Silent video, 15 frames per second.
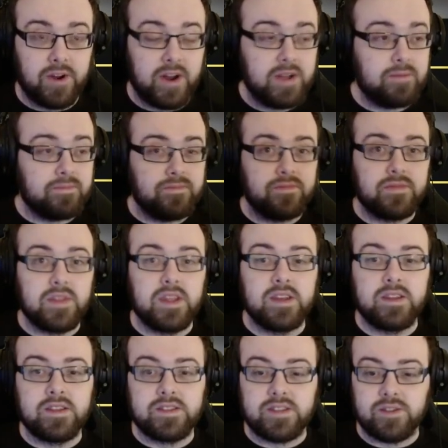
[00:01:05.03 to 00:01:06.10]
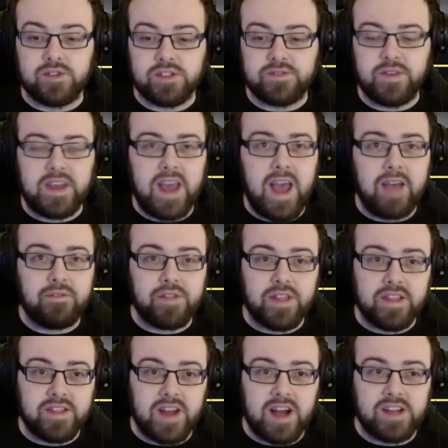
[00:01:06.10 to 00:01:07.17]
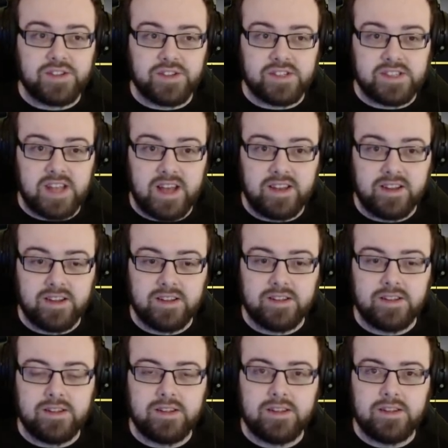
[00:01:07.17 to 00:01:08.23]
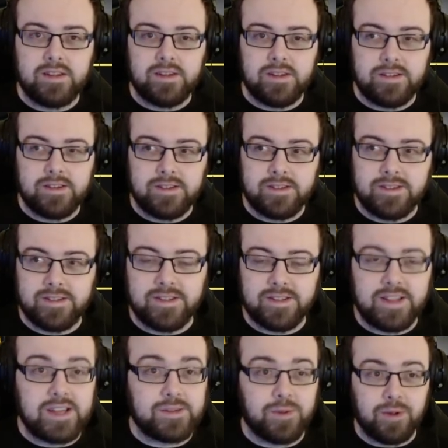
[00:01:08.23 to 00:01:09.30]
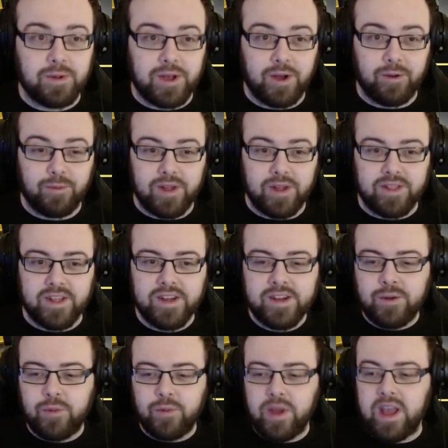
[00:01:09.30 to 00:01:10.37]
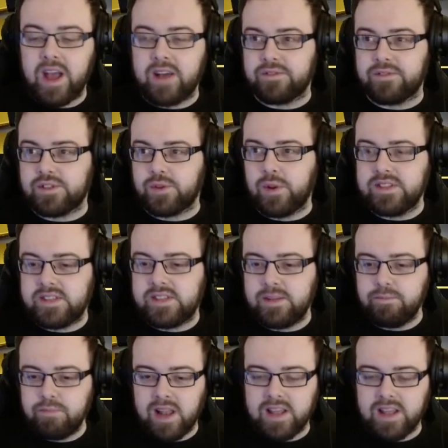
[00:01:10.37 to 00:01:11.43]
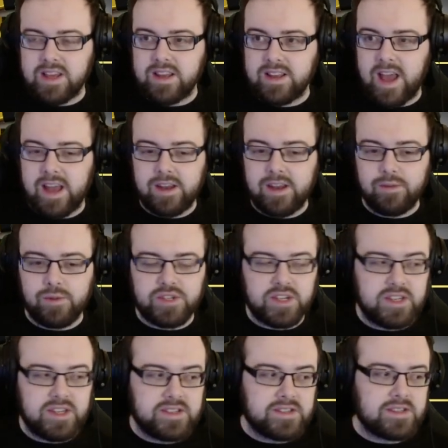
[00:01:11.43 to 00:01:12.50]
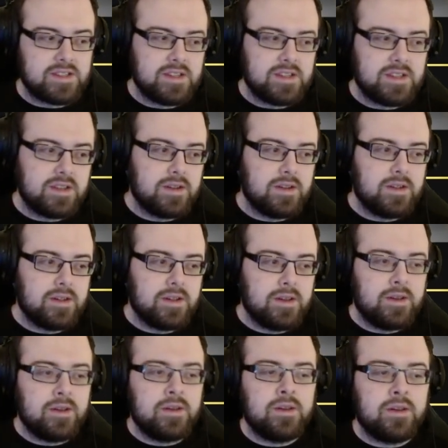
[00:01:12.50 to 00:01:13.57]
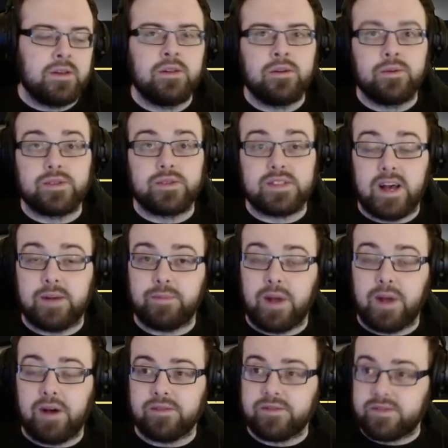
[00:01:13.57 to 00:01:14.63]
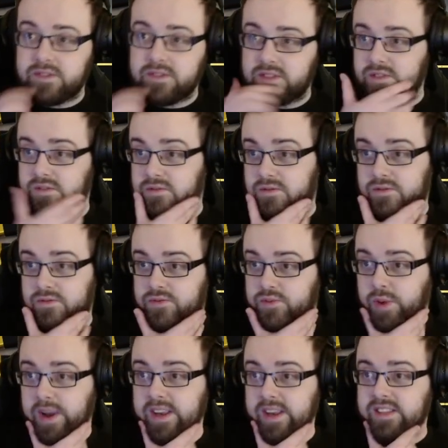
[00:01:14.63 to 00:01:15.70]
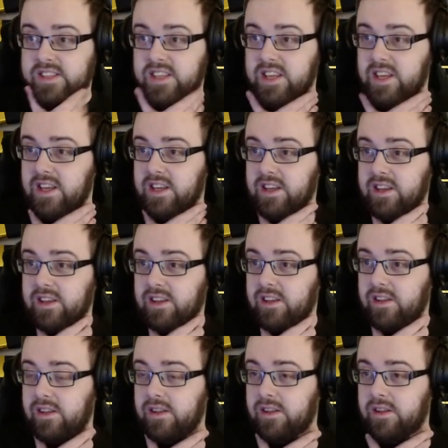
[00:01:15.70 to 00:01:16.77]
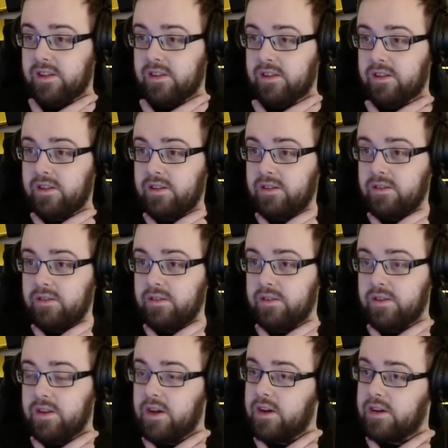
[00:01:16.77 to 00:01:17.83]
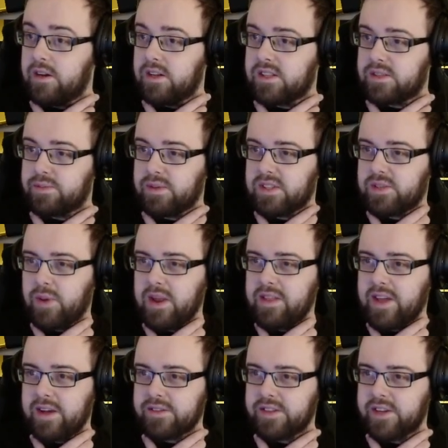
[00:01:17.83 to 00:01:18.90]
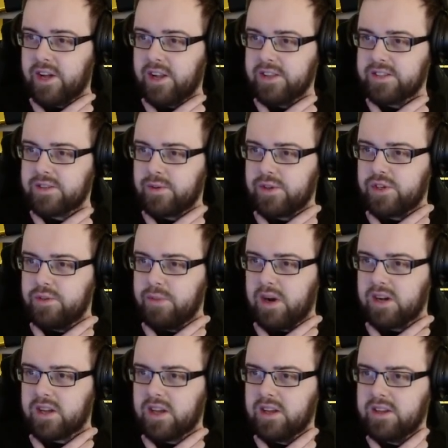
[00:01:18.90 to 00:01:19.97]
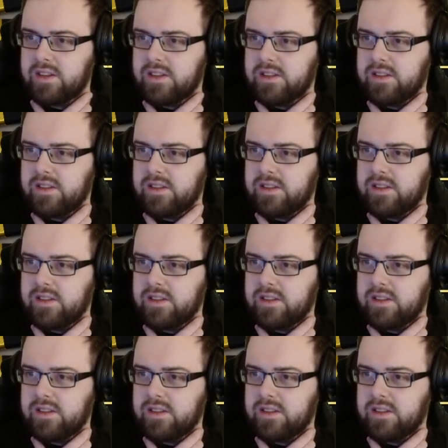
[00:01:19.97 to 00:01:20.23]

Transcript: Alright? So just forget everything that I just said. And that's what we're going with. We have 20 million yen, which is... what's that? About 20... no, but $20,000? Question mark?